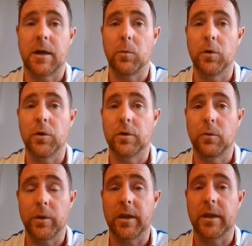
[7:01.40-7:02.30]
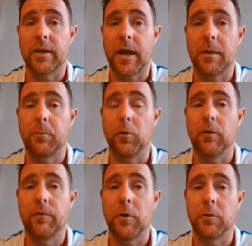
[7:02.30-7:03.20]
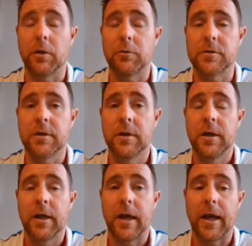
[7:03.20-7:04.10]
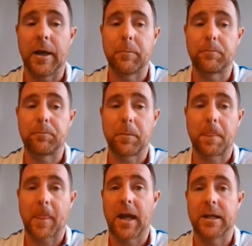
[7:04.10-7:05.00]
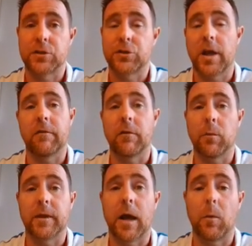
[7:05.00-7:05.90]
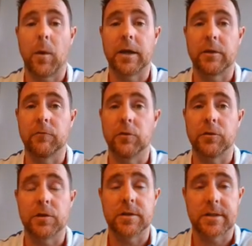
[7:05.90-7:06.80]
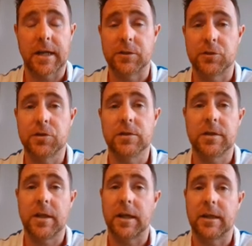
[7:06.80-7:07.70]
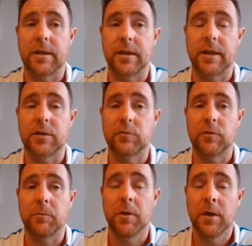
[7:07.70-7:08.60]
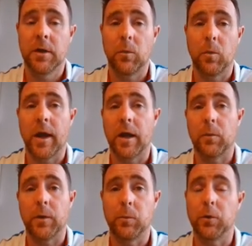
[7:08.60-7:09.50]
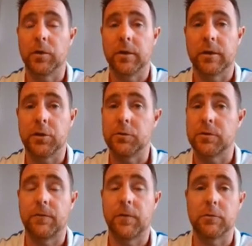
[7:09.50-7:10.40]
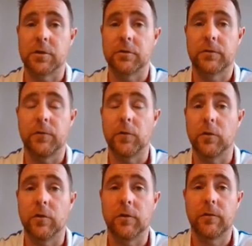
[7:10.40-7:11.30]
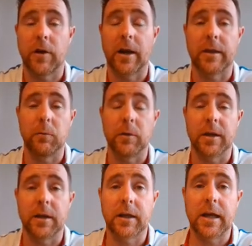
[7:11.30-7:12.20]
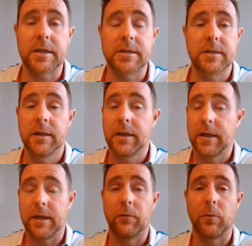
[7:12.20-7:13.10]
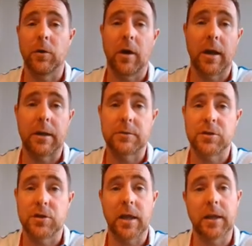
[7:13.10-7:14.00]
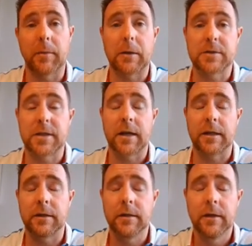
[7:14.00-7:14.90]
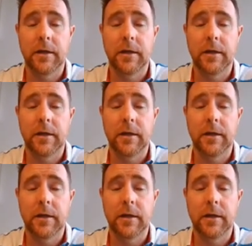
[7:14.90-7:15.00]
that work within their portfolios and share it with that wider audience. And just like in the classroom where we wouldn't use the photos for anything within class, if we're not allowed to share them outside,